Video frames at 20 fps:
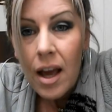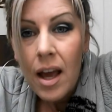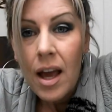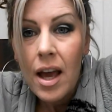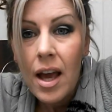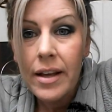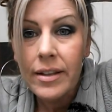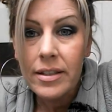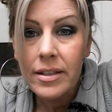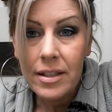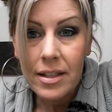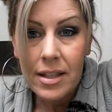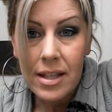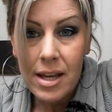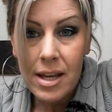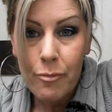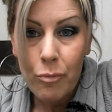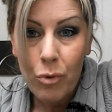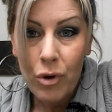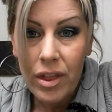and
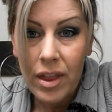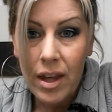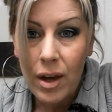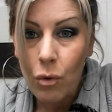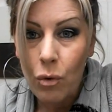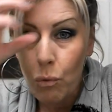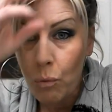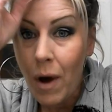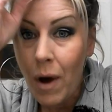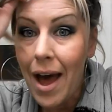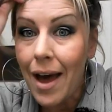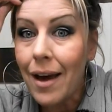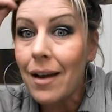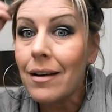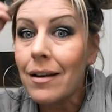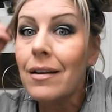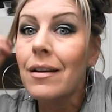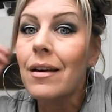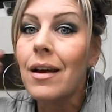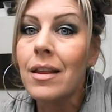sleep with it wet
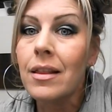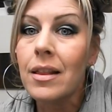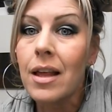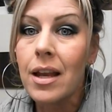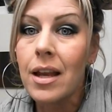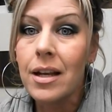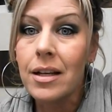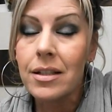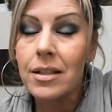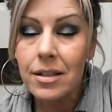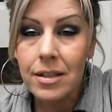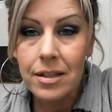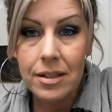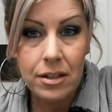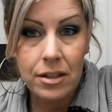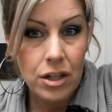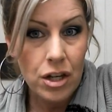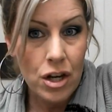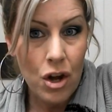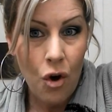and let it,
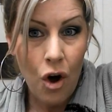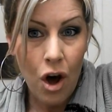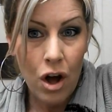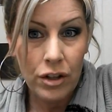you know, all